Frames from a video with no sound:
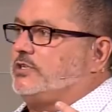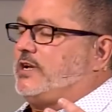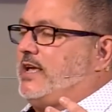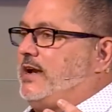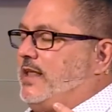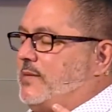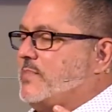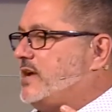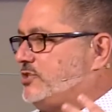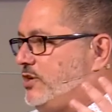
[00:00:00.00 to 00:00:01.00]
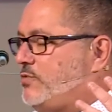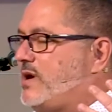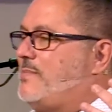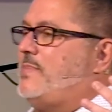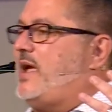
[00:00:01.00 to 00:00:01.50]
kind of like measure, you
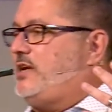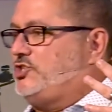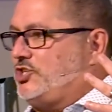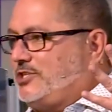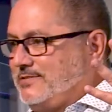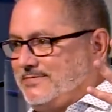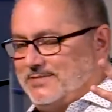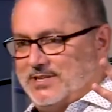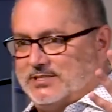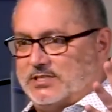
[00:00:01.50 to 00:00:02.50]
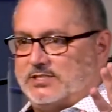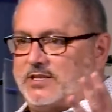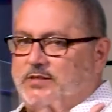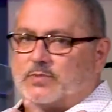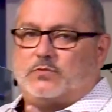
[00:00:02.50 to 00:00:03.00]
want to measure, like they say
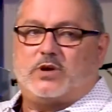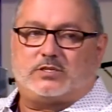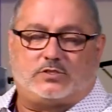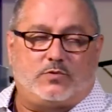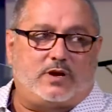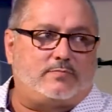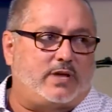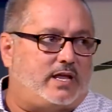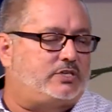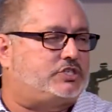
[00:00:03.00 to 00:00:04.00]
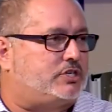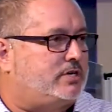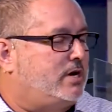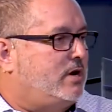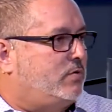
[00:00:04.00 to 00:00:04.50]
in the Midwest, you want to measure
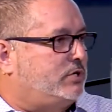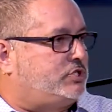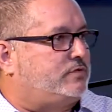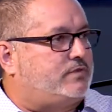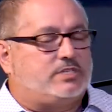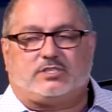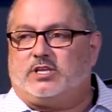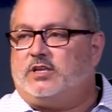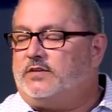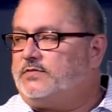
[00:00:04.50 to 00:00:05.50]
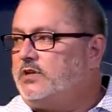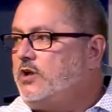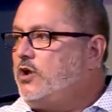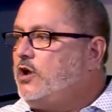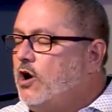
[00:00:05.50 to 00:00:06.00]
what you've received,
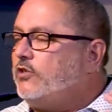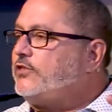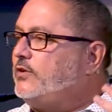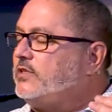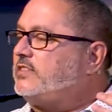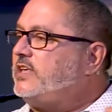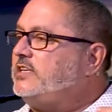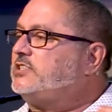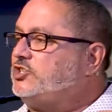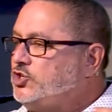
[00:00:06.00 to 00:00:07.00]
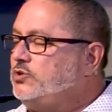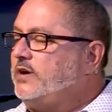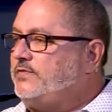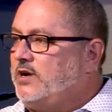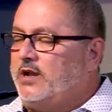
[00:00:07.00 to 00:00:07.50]
go through the things that you
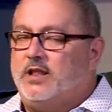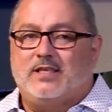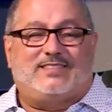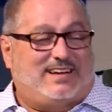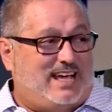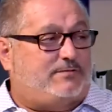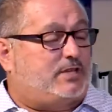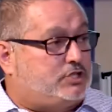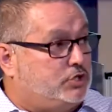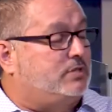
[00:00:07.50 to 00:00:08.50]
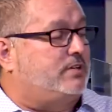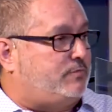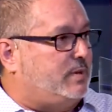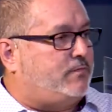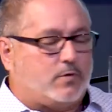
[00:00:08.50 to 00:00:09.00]
have done, the life that you
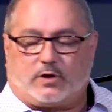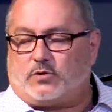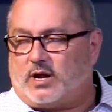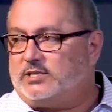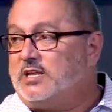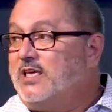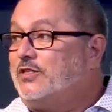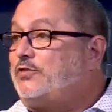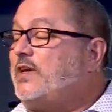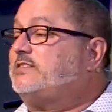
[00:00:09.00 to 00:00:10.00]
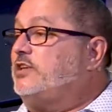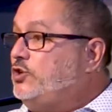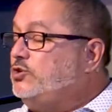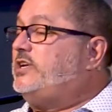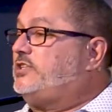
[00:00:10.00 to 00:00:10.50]
lived before Christ, the things that
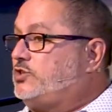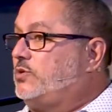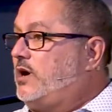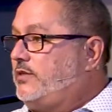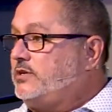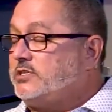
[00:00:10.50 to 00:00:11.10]
you did to others,